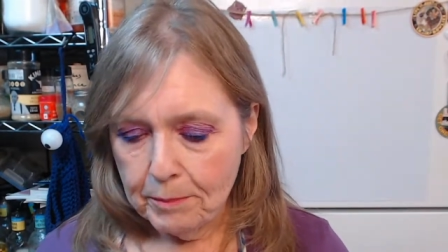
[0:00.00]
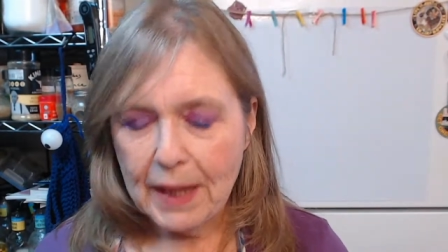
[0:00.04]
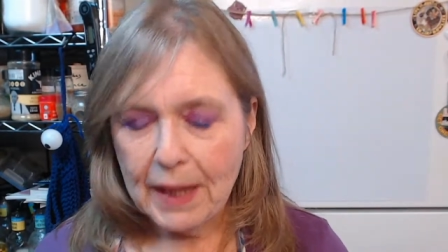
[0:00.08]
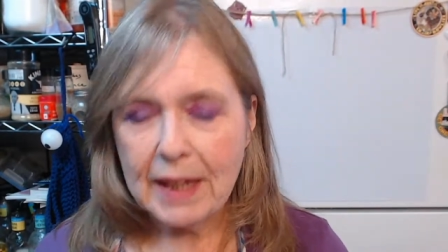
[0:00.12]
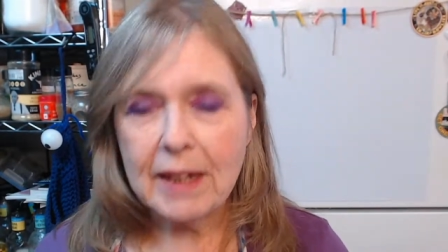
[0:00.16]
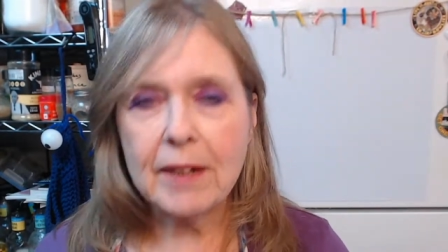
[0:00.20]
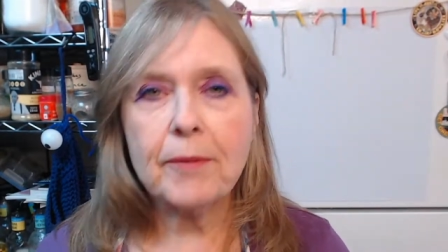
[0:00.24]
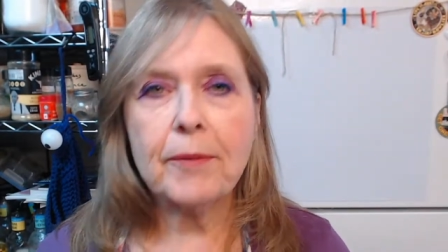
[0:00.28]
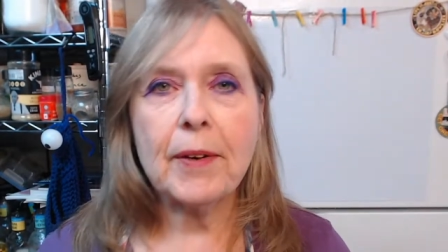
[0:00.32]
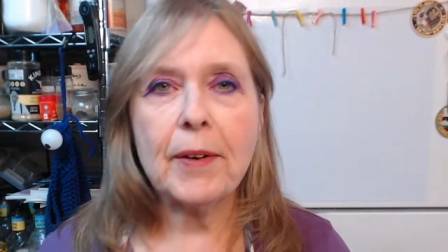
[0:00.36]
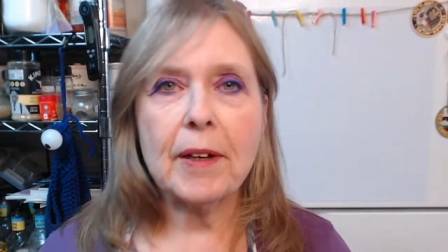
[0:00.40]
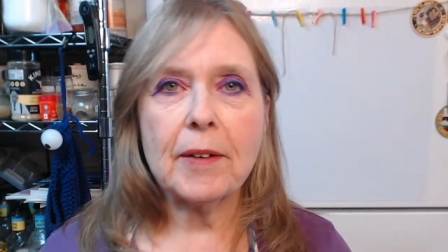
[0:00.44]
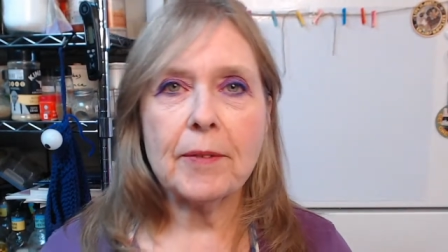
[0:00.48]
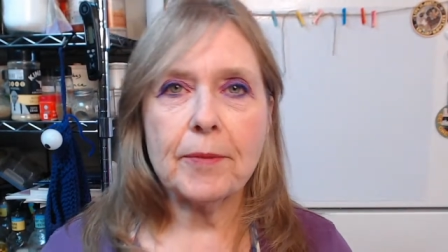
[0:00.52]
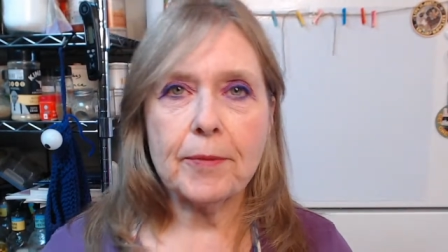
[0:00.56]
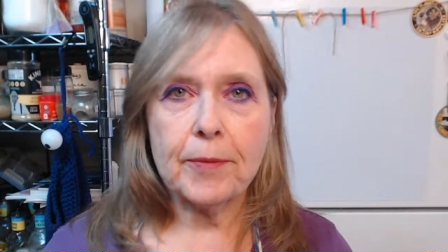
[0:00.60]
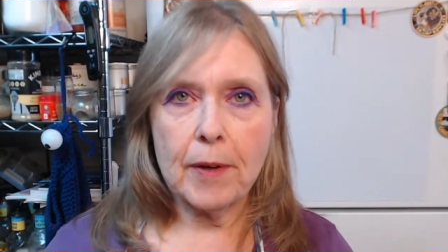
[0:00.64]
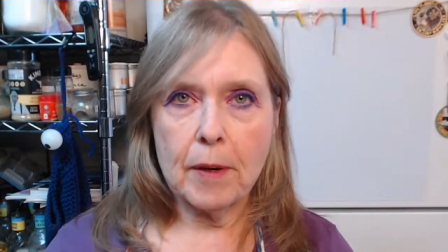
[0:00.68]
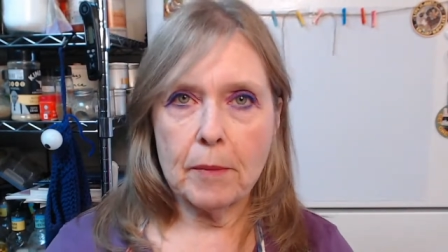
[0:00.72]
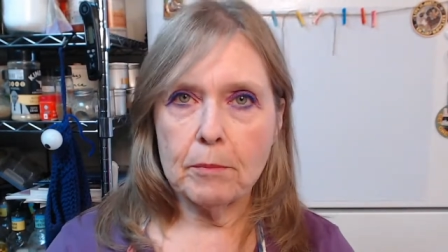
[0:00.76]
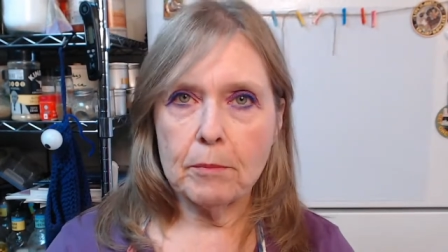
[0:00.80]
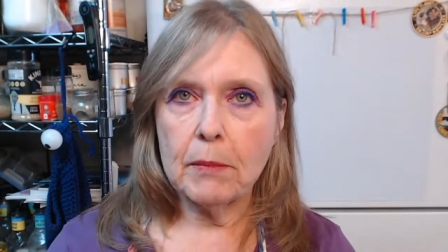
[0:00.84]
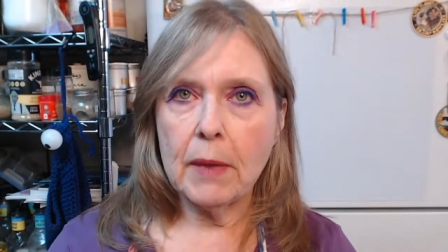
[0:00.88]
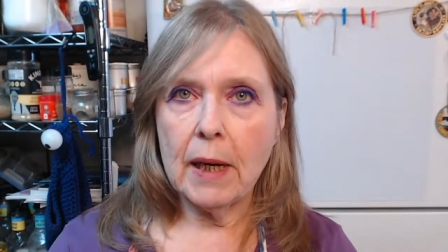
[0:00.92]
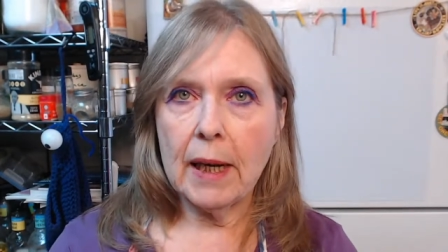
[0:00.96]
benefit
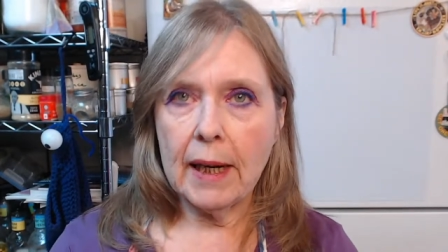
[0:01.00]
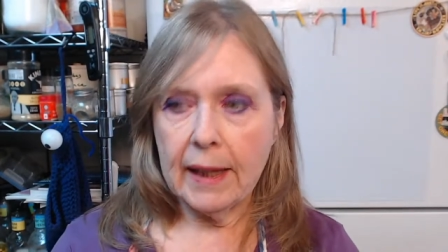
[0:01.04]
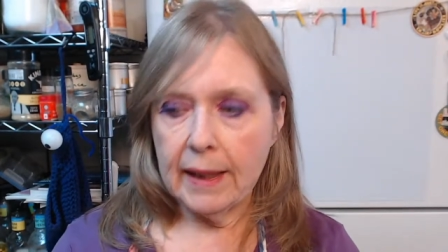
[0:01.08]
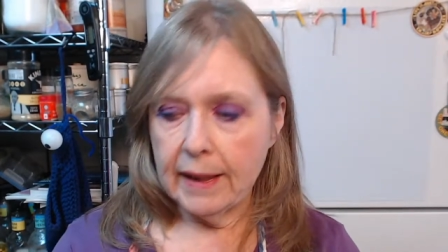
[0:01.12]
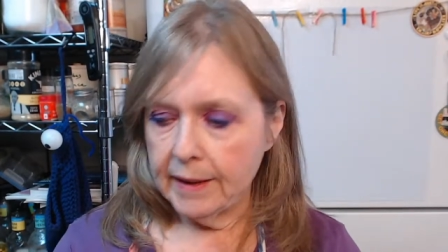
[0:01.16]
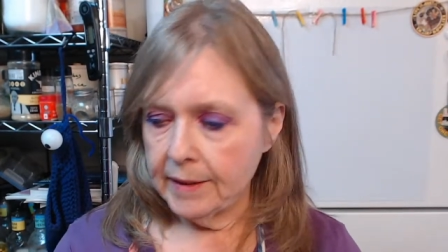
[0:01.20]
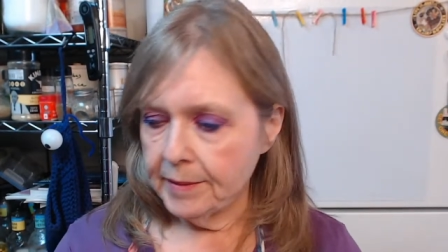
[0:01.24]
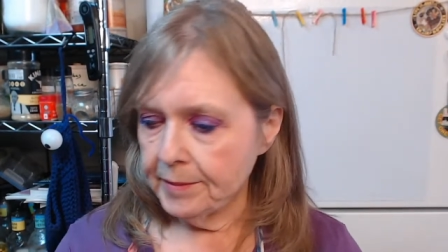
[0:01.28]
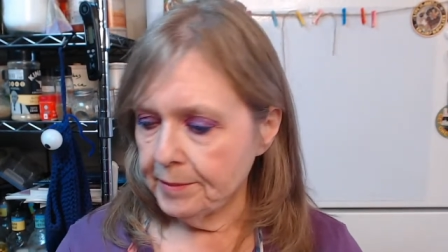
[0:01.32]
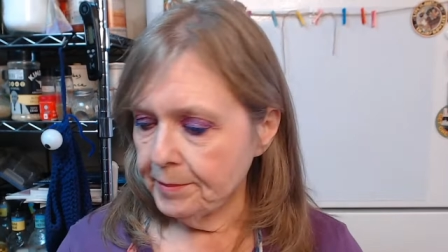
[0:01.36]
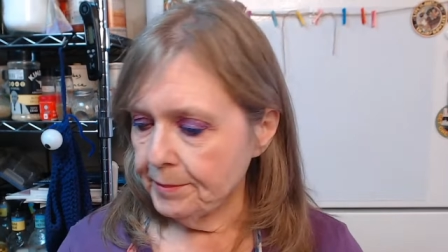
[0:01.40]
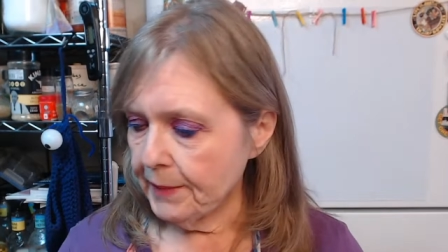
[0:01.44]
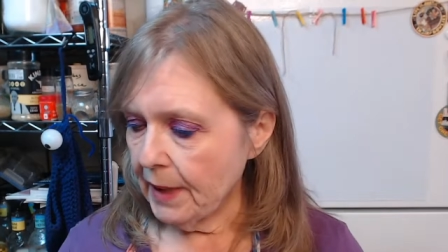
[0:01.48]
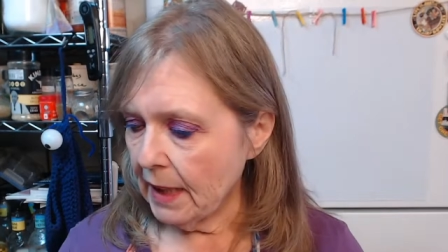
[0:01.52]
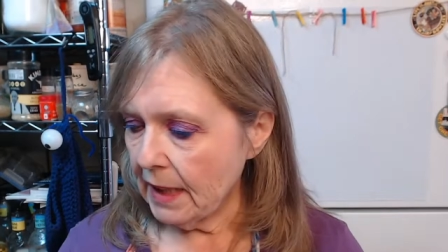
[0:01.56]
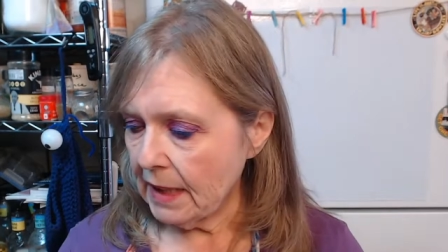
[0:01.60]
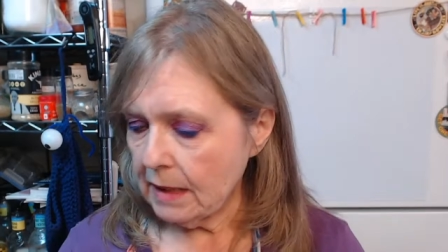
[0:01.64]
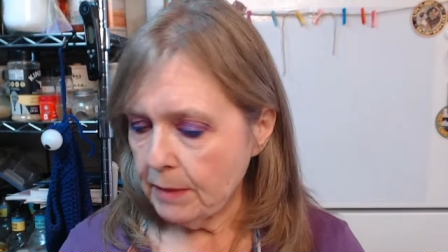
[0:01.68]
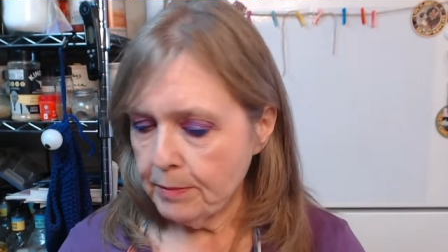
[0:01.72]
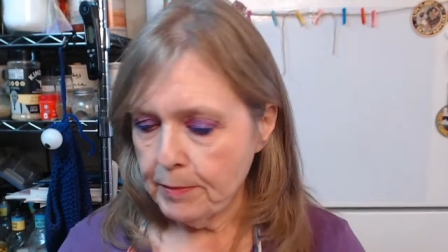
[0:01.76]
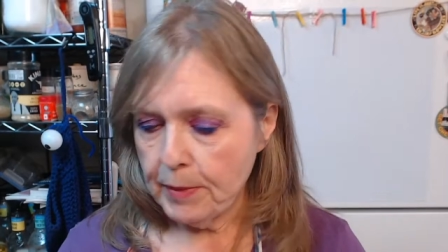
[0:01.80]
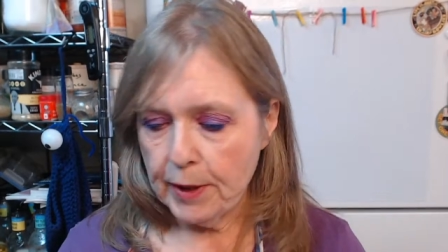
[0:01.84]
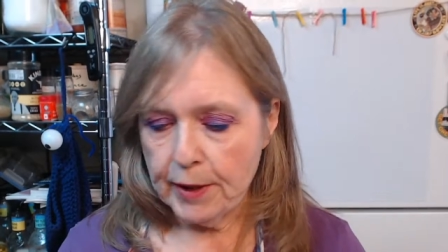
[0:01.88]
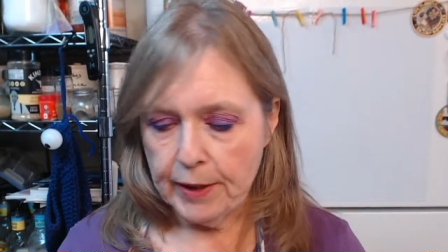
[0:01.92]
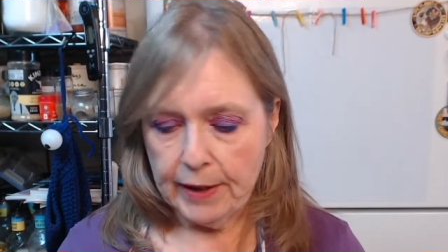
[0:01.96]
from my
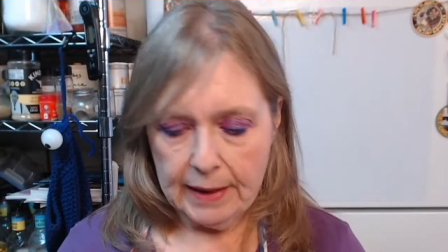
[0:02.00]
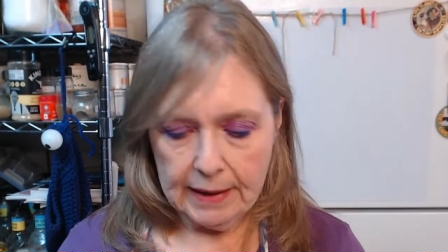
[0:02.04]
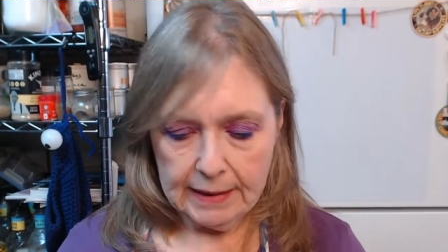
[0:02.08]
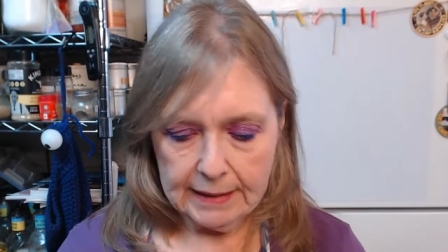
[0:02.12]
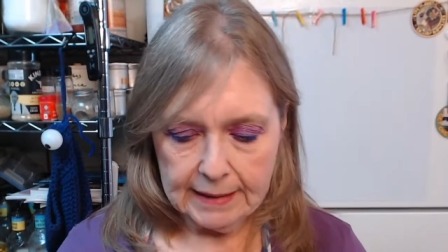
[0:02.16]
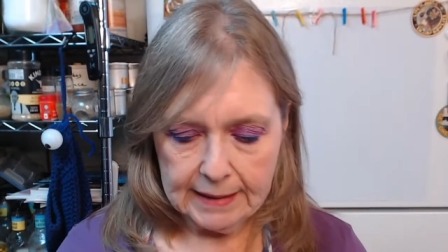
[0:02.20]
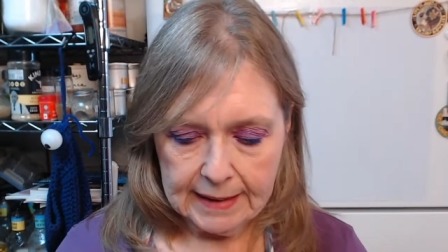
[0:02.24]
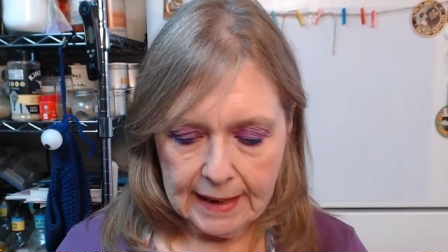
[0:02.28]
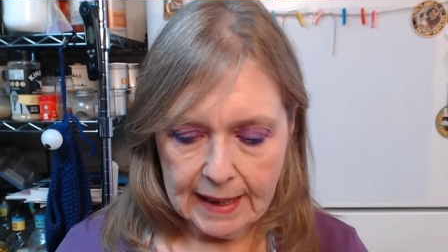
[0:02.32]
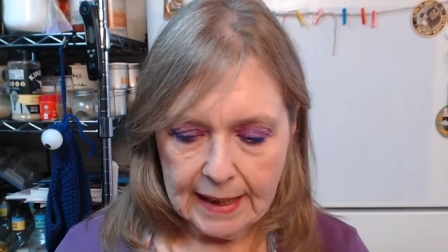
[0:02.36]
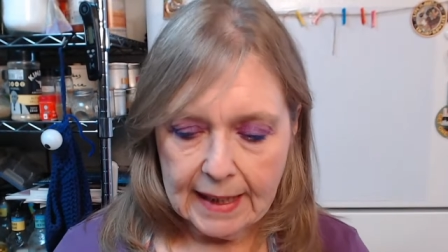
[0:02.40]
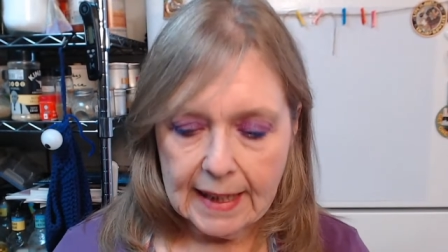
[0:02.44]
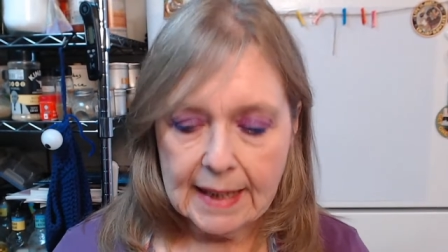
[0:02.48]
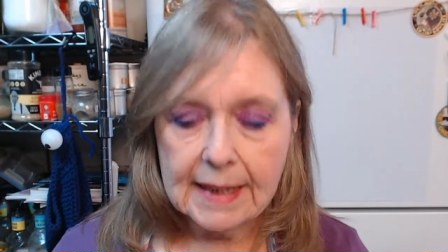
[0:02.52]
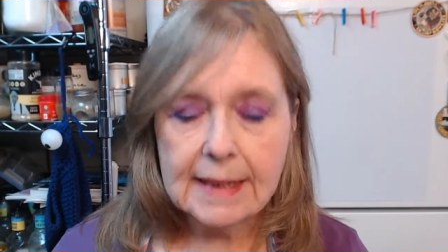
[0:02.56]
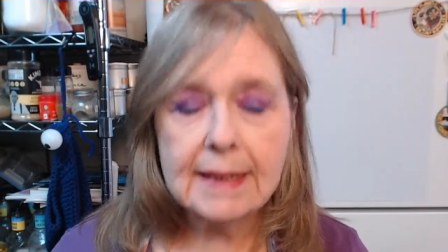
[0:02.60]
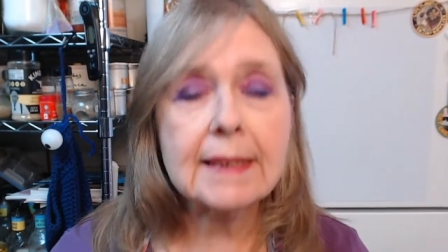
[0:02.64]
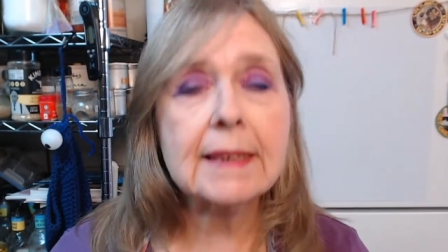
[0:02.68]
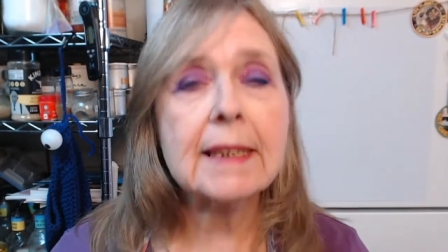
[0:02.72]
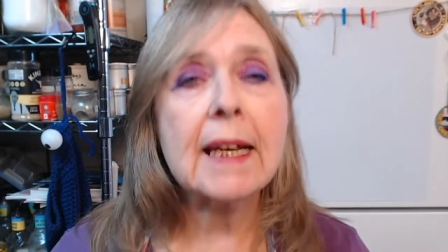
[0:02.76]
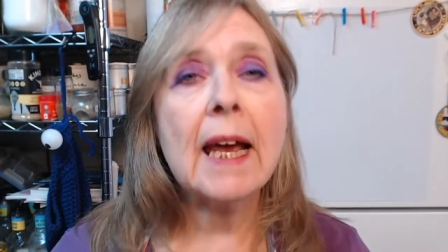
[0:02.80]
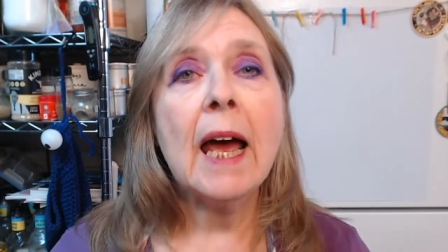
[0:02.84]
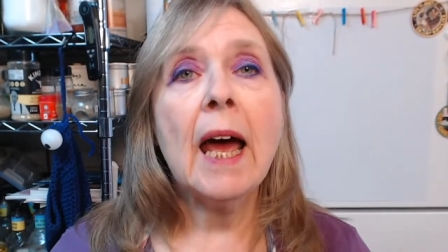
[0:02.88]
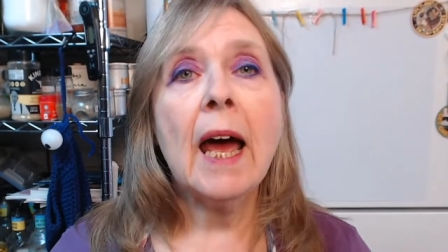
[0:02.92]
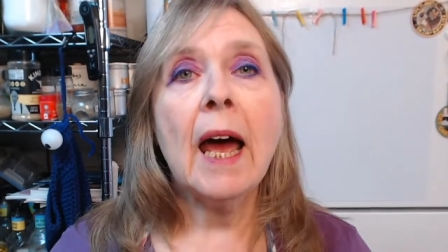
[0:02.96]
experience, I
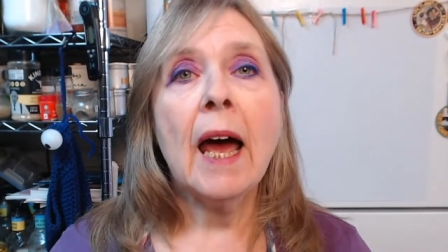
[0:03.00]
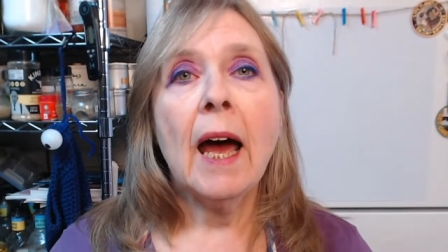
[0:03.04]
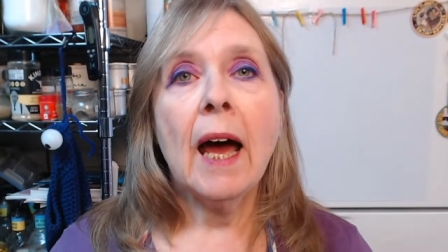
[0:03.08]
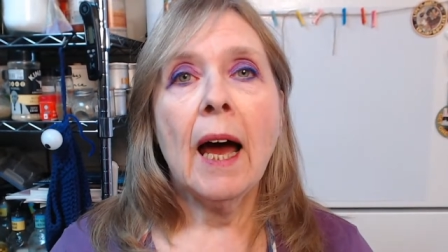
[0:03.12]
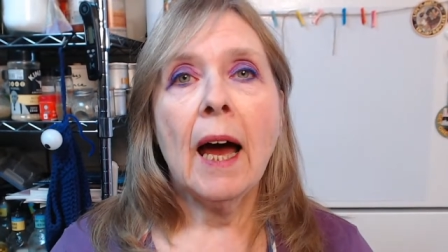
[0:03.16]
guess.